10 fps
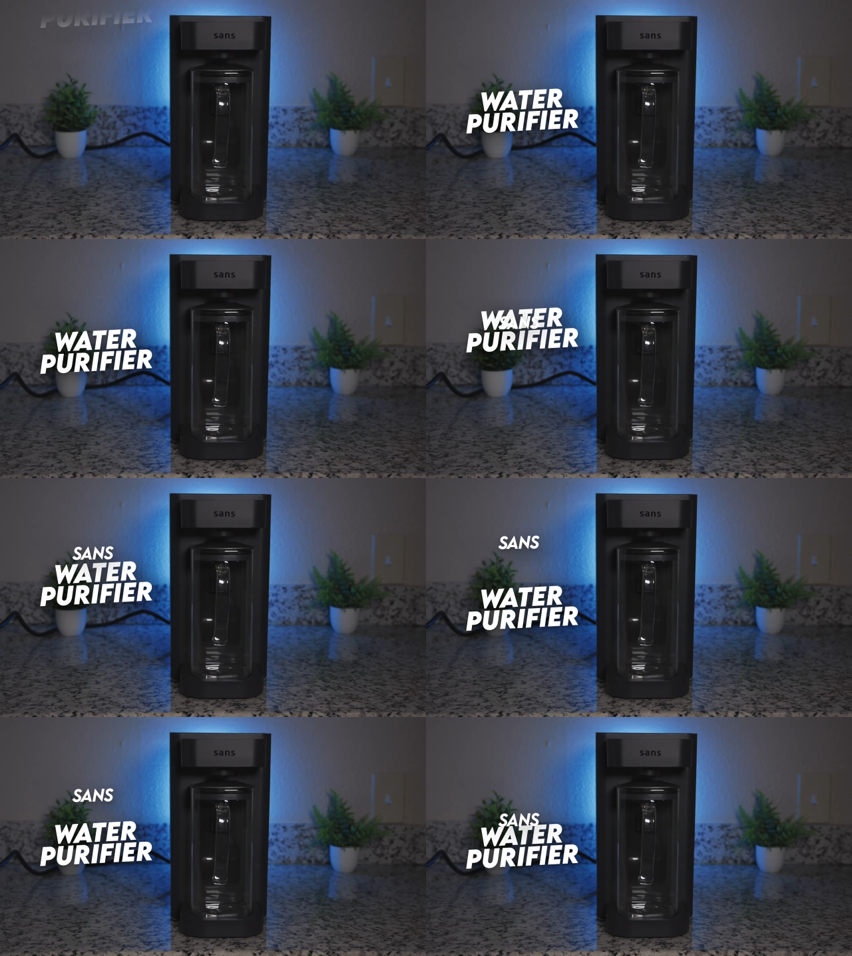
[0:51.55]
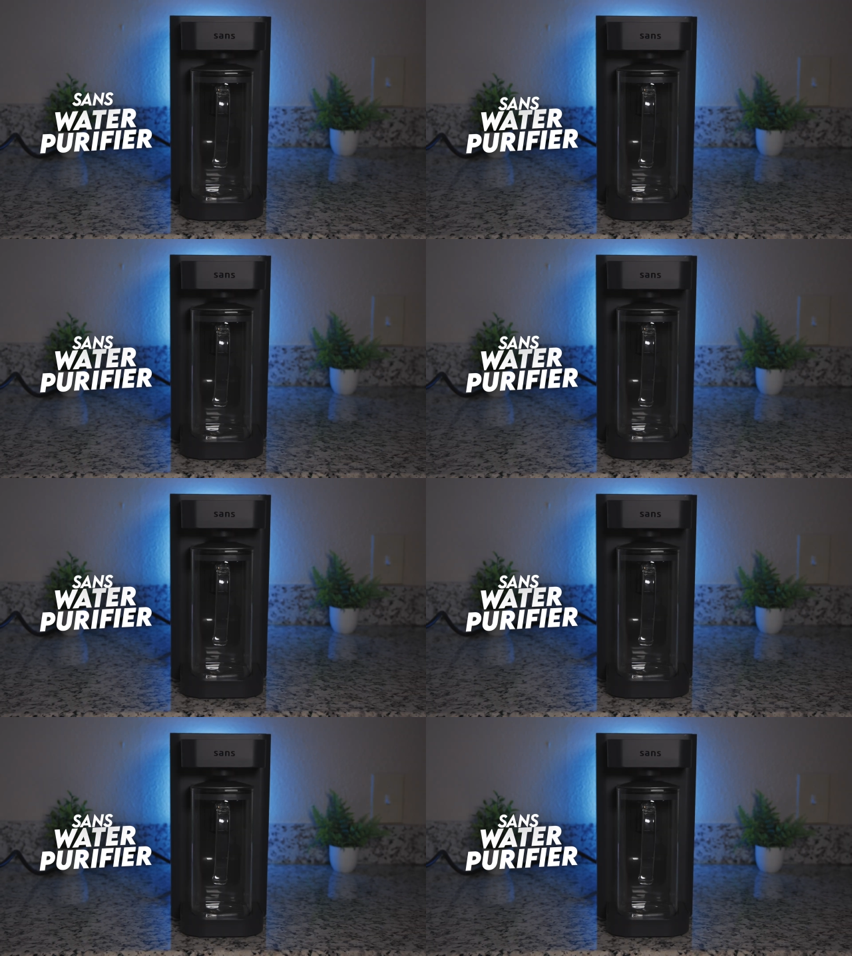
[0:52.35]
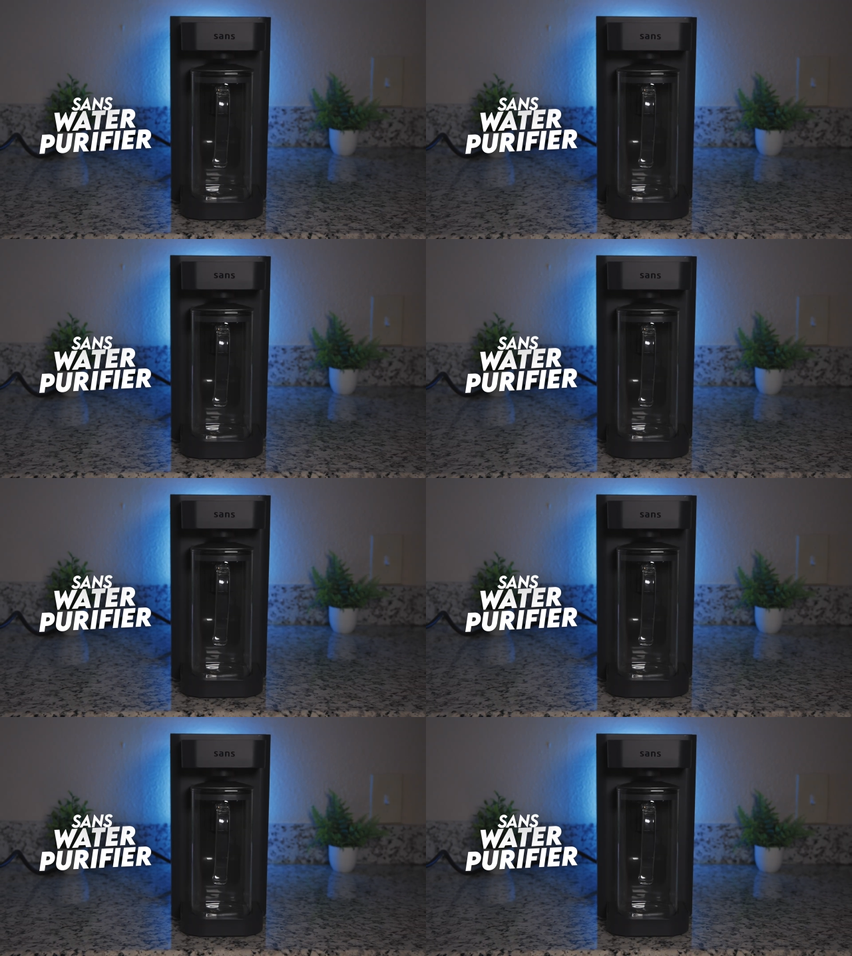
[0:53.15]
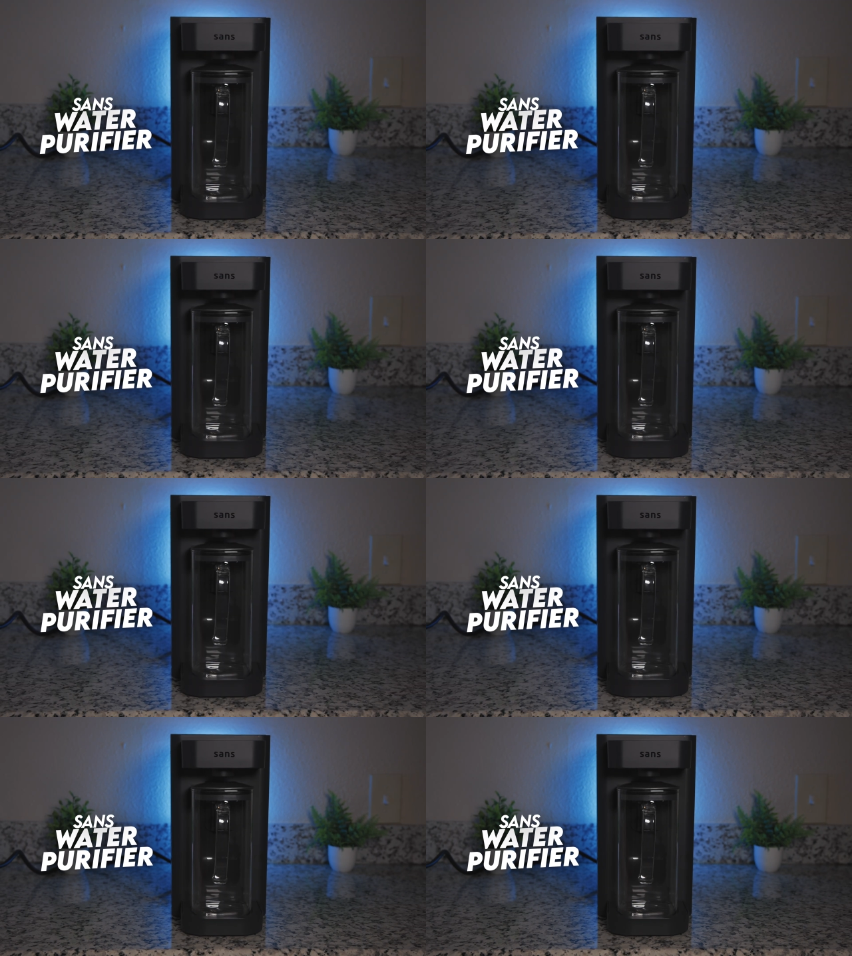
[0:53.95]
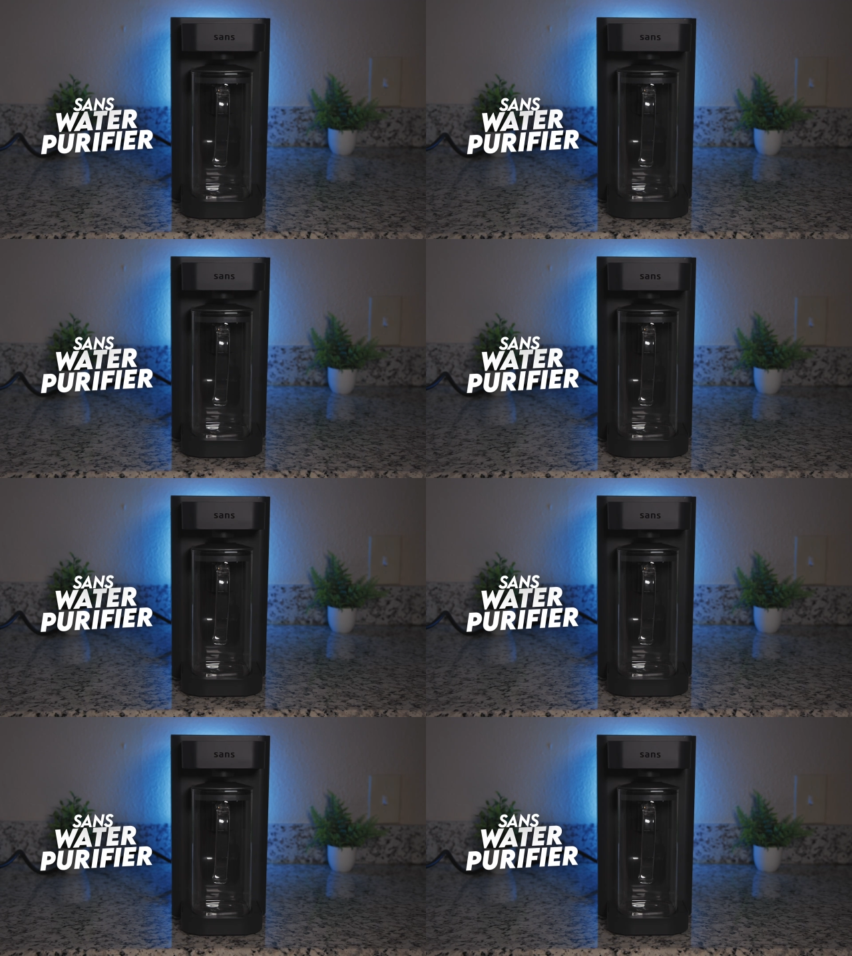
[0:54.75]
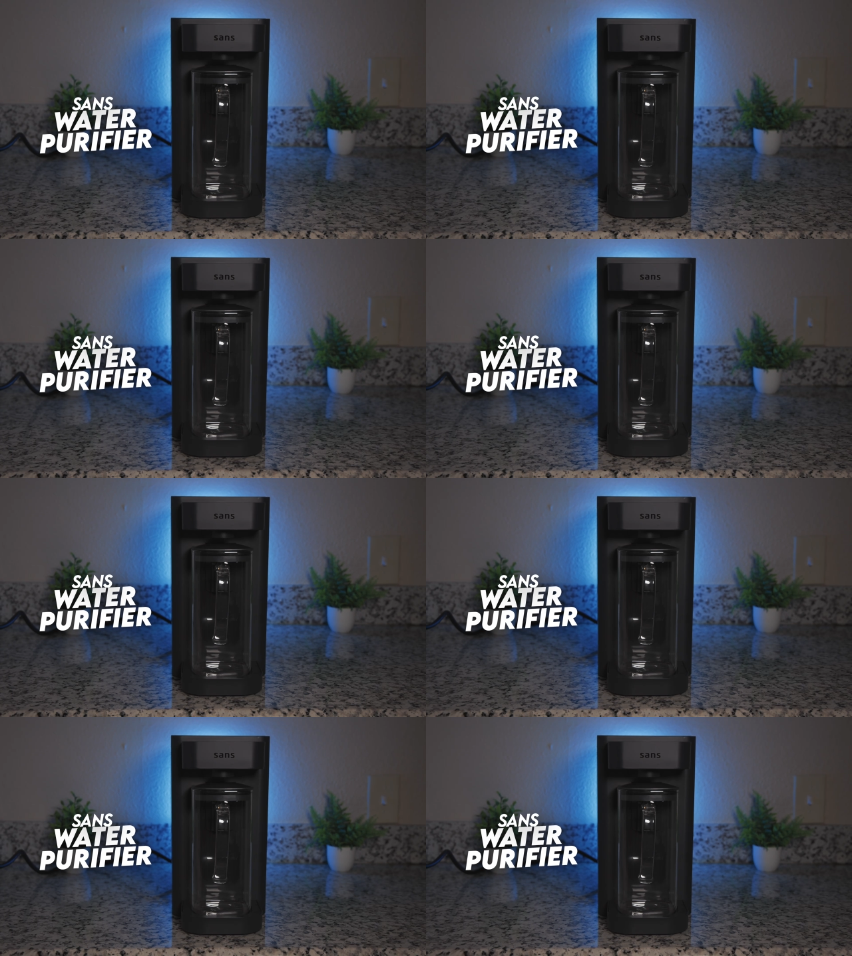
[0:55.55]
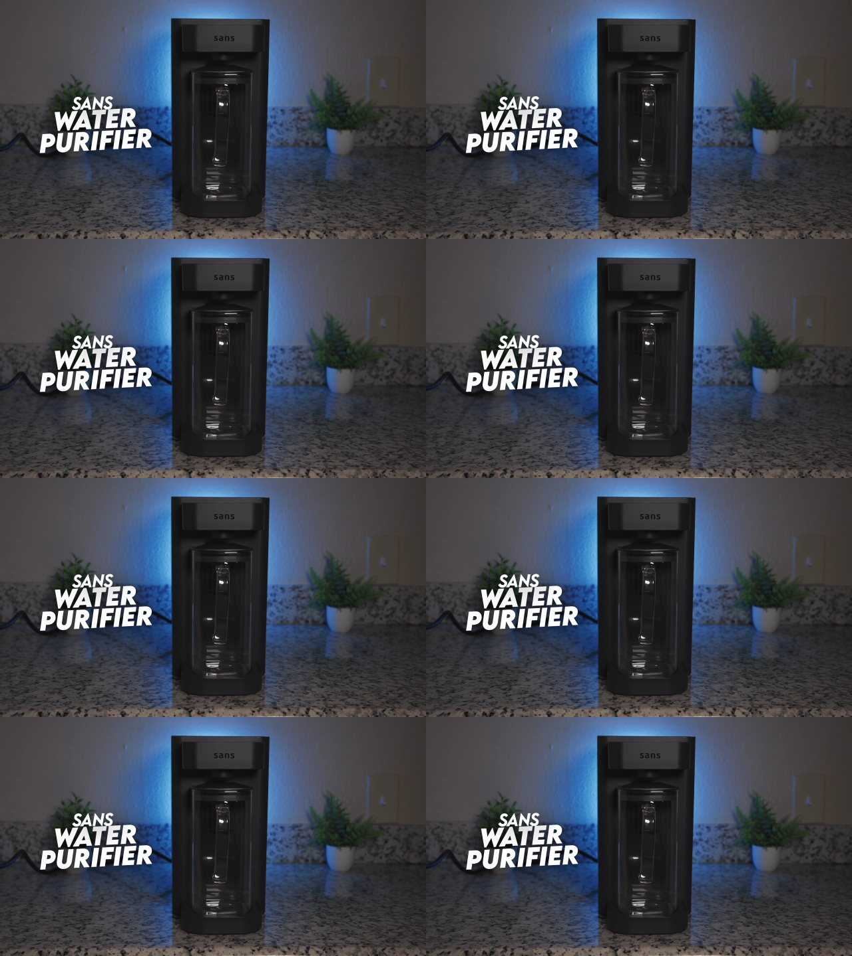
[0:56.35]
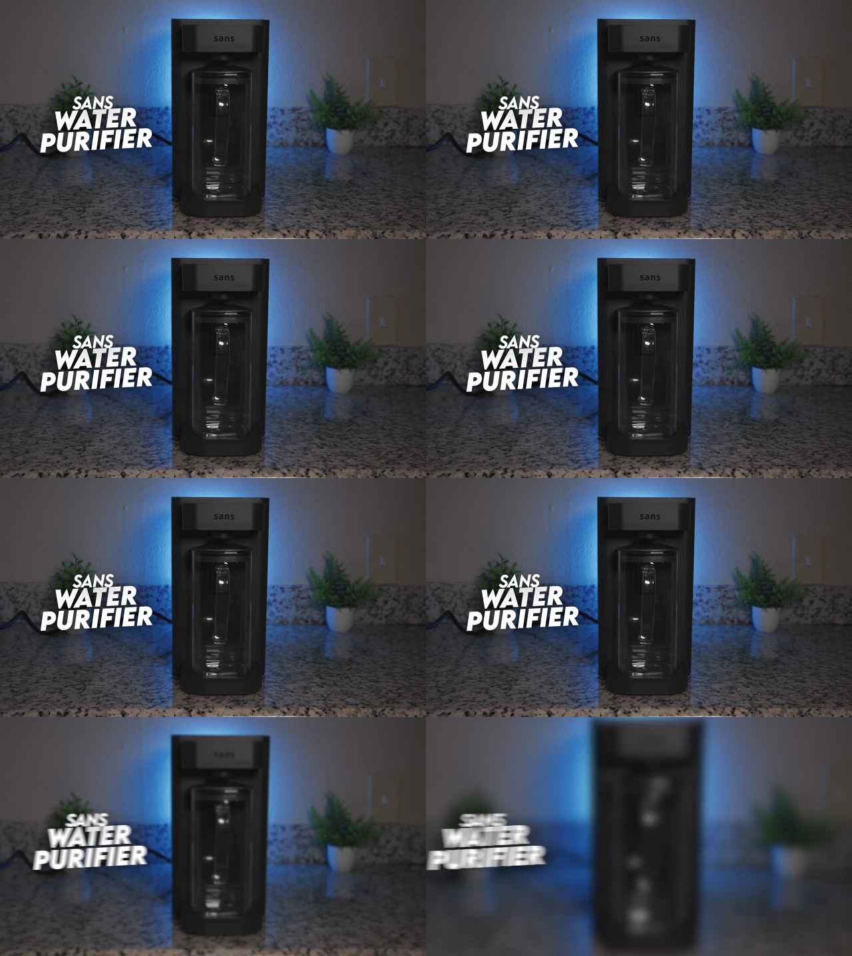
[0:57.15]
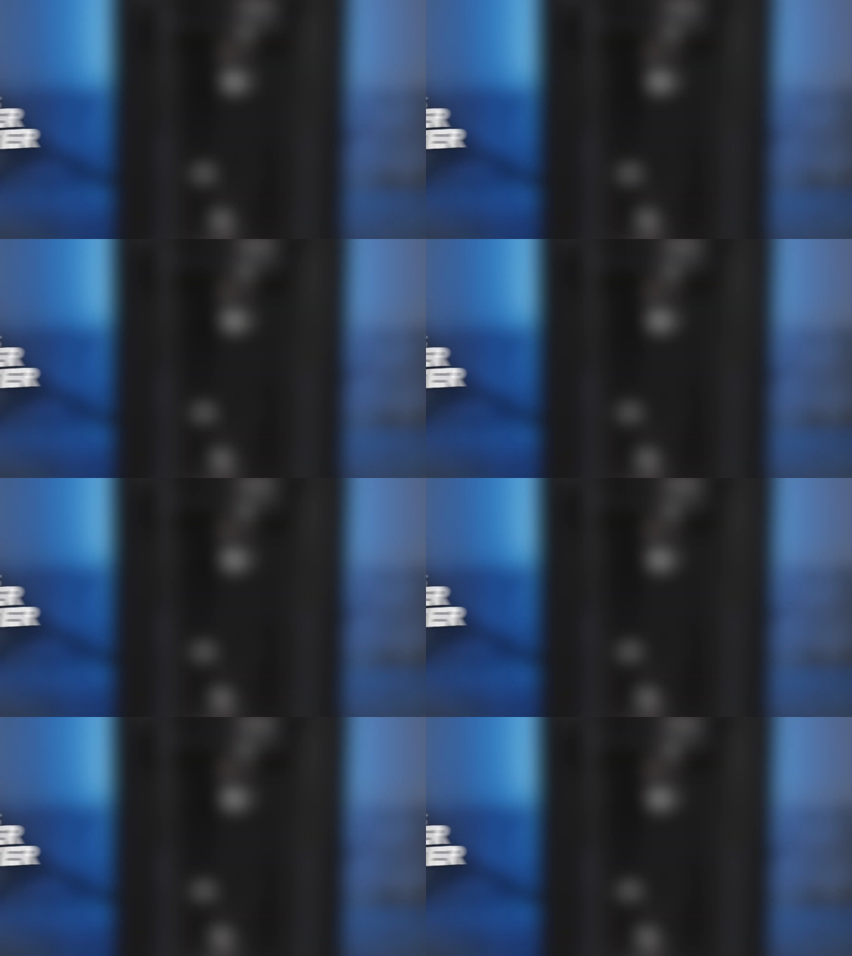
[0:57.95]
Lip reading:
No face is visible, so there are no lips to read.